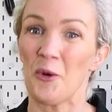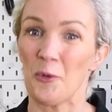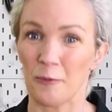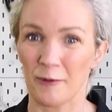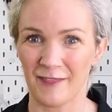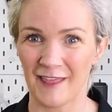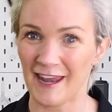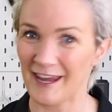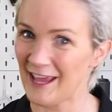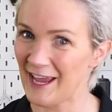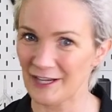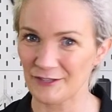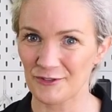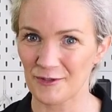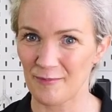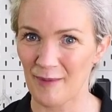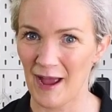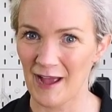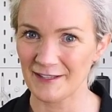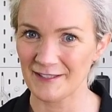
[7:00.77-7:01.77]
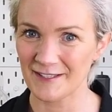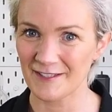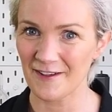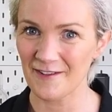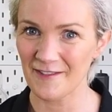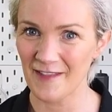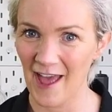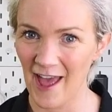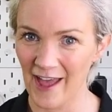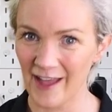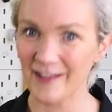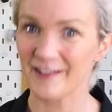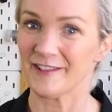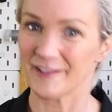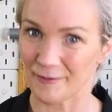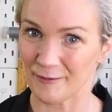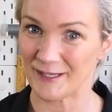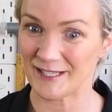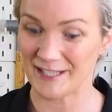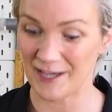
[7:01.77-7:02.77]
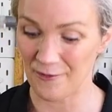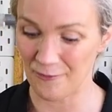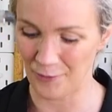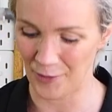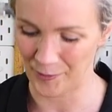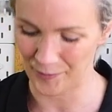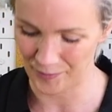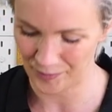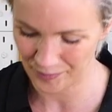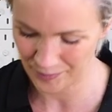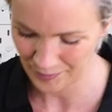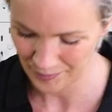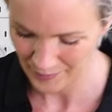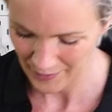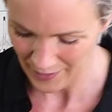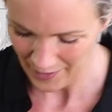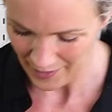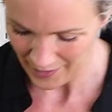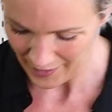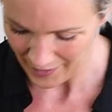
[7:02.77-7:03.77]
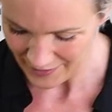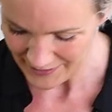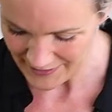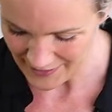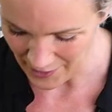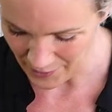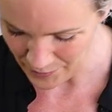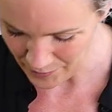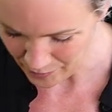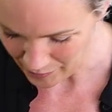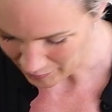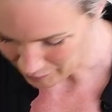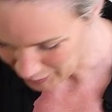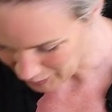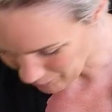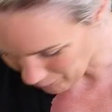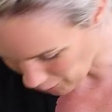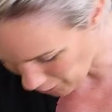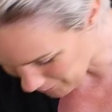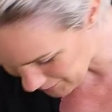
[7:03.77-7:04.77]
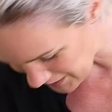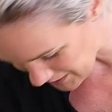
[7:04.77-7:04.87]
with any extra patterns on there that we don't want. So I'm going to pop